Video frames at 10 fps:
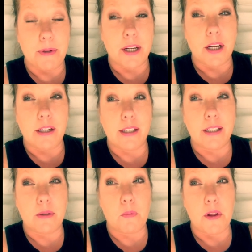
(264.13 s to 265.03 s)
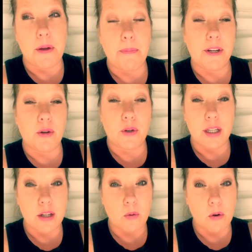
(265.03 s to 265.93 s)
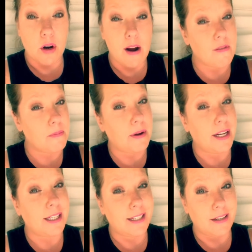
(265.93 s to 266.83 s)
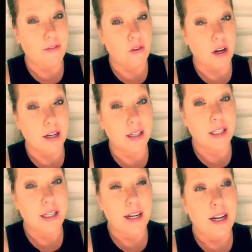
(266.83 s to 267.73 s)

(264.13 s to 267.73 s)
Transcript: because with a mental disorder, everybody's different,